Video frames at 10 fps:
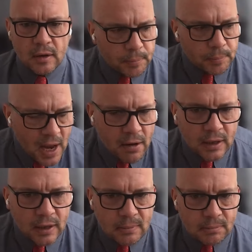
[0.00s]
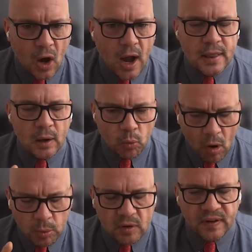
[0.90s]
Bearing in mind that what
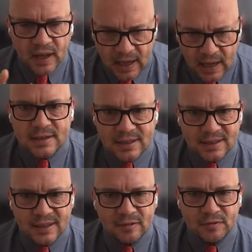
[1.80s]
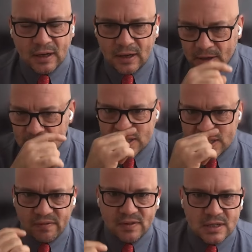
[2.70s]
we've had for the last
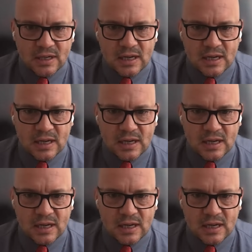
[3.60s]
seventy